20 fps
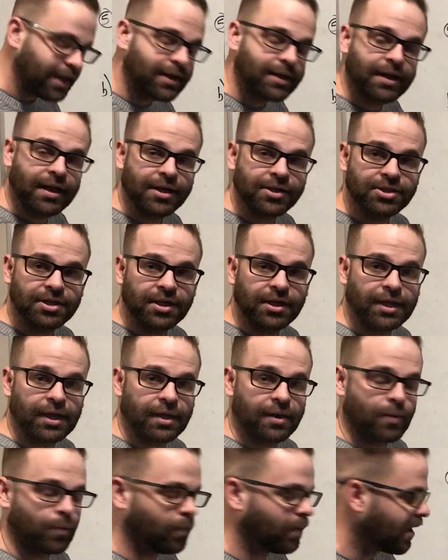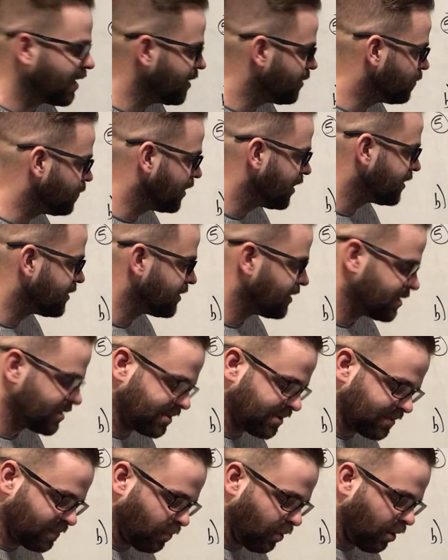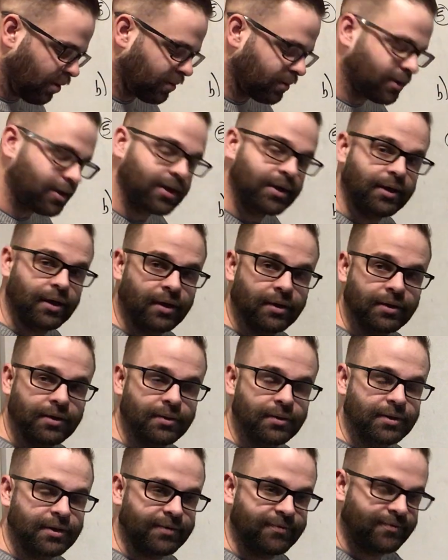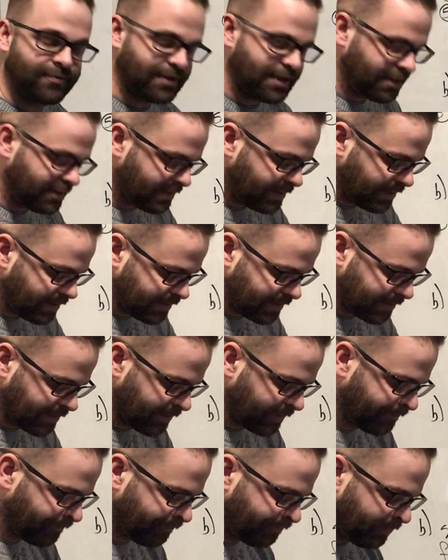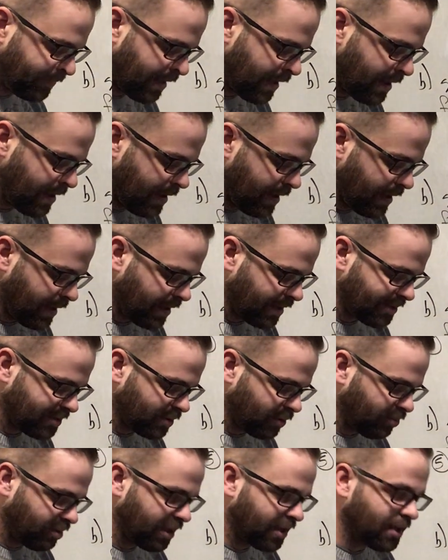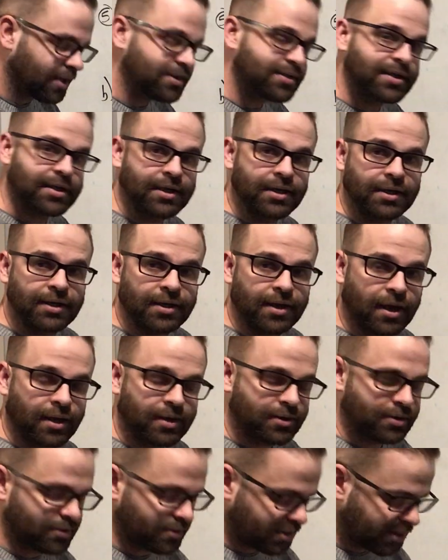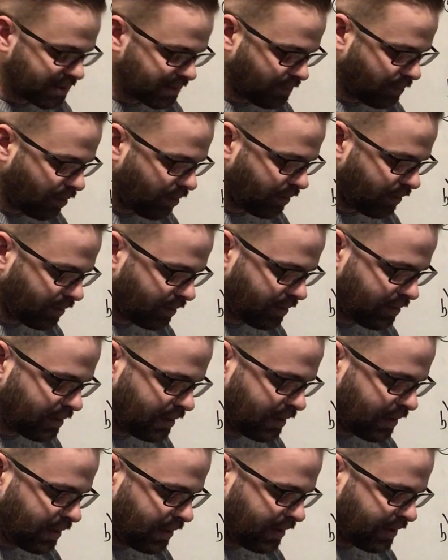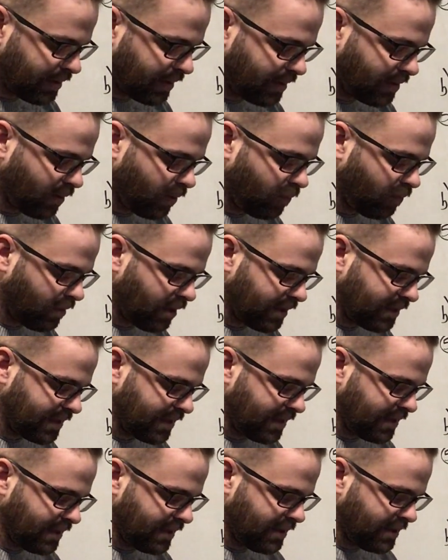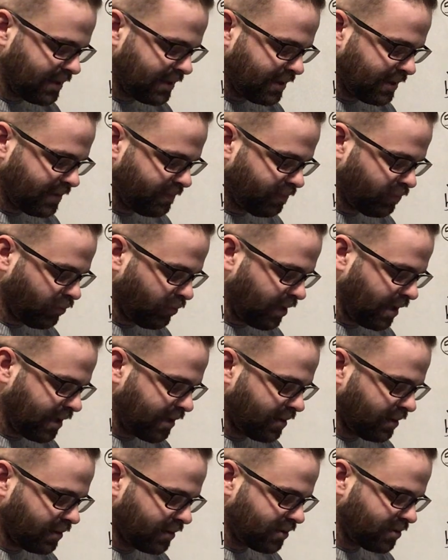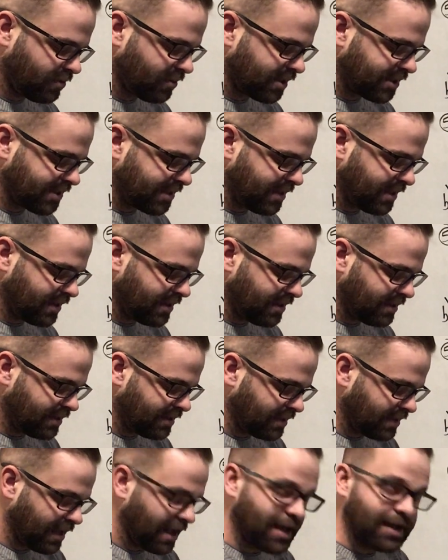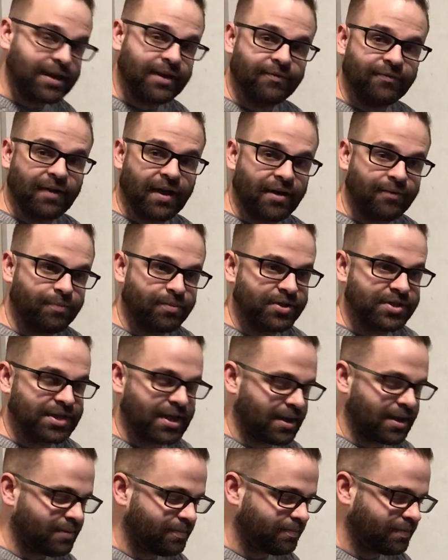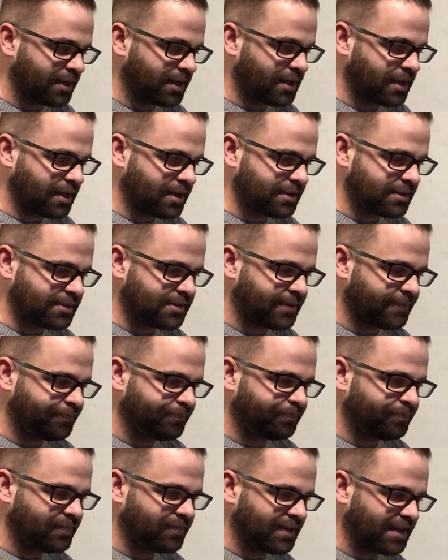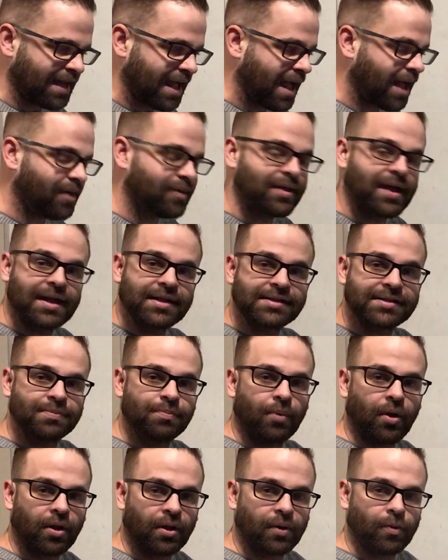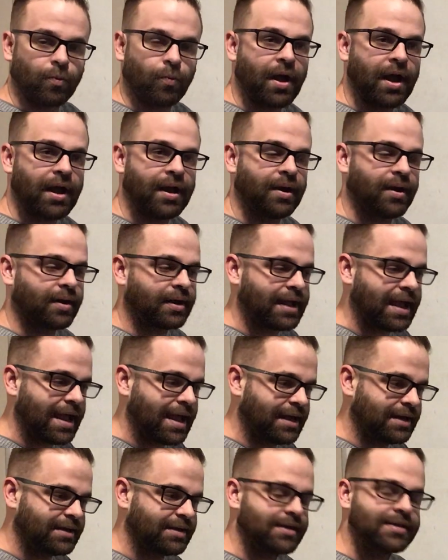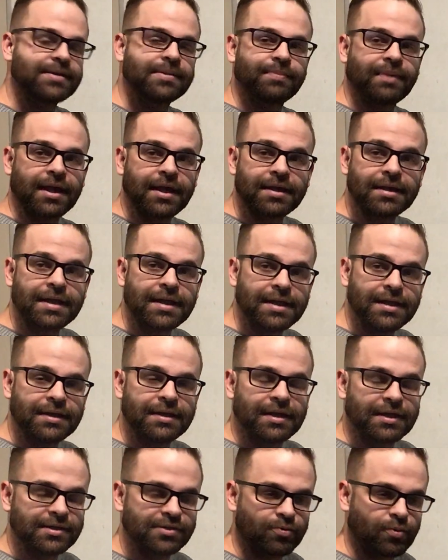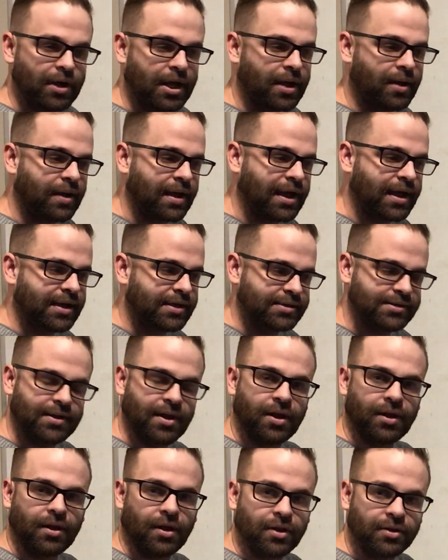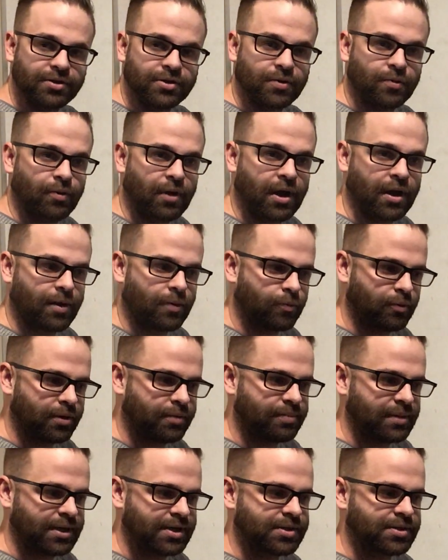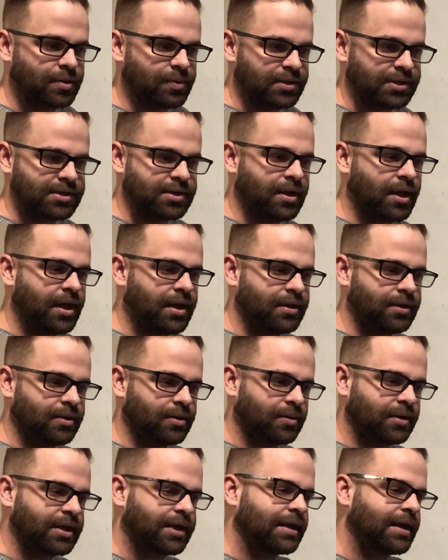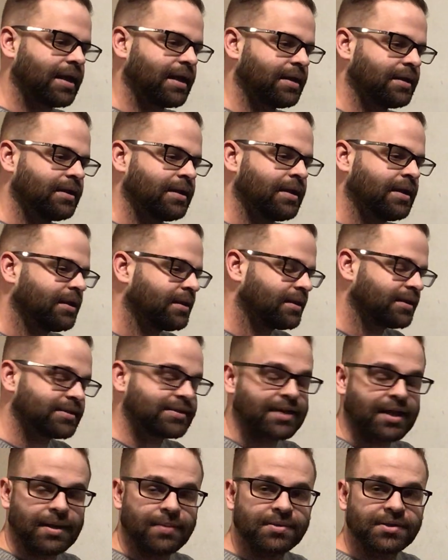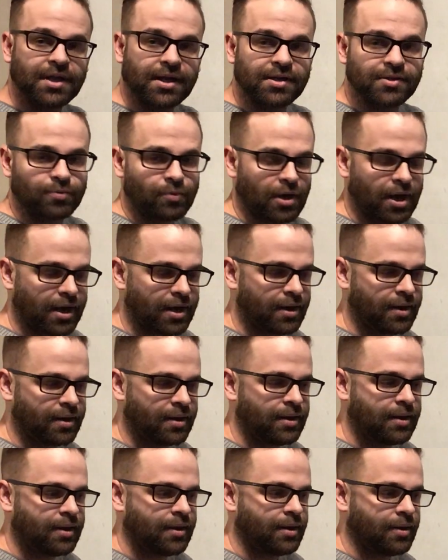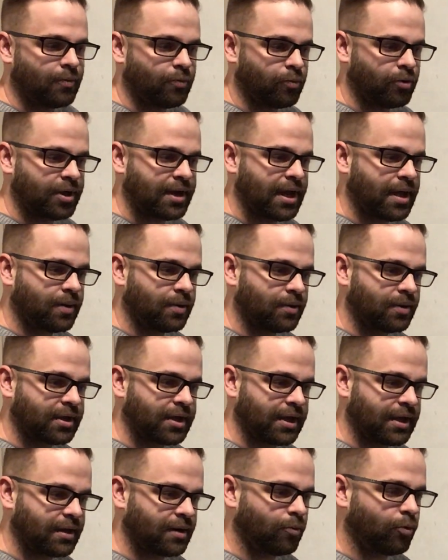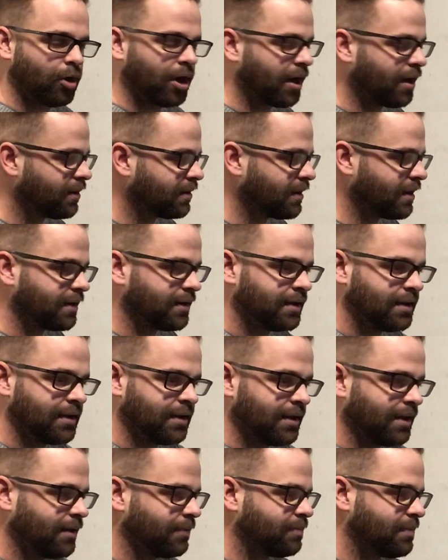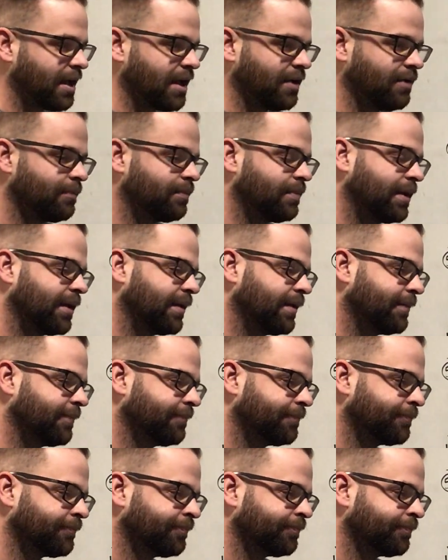can actually get away with a smaller conductor to feed this. So because the conductor's smaller, they don't want the breaker to exceed 85%, because now that smaller wire can't dissipate heat as well as a larger wire would be. So it's not looking at the same size wire, we're now looking at a wire that it may have been